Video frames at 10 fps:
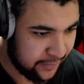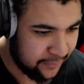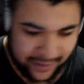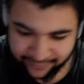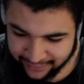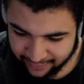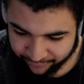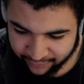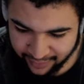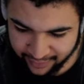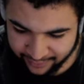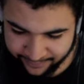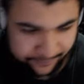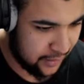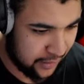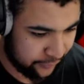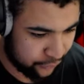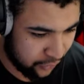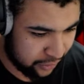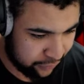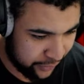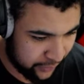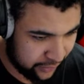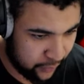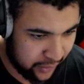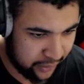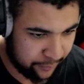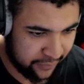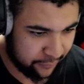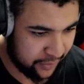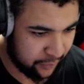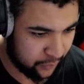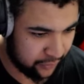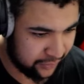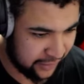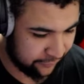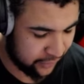That said, I've, um, I've got three weeks worth of PvP rewards saved